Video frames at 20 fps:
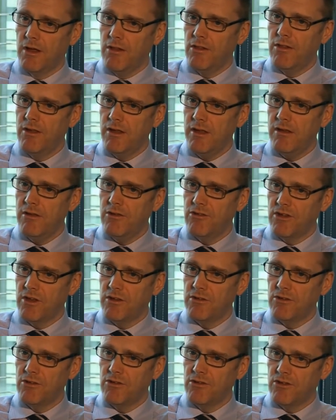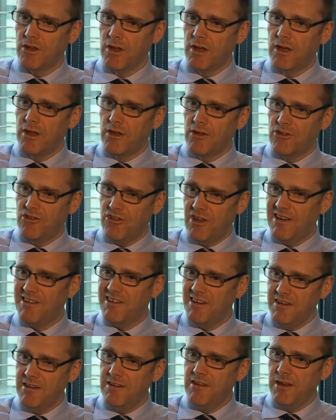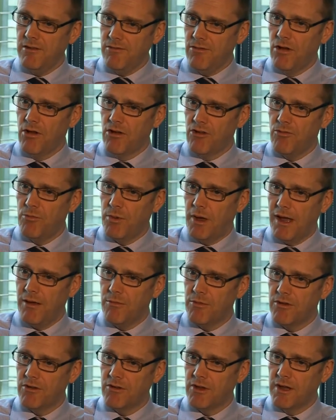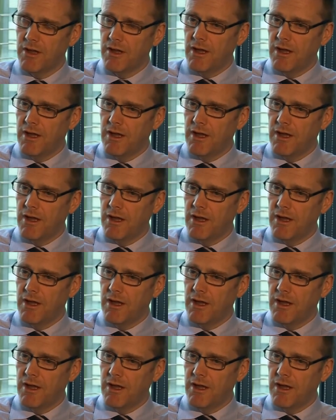the sentence set in default of payment.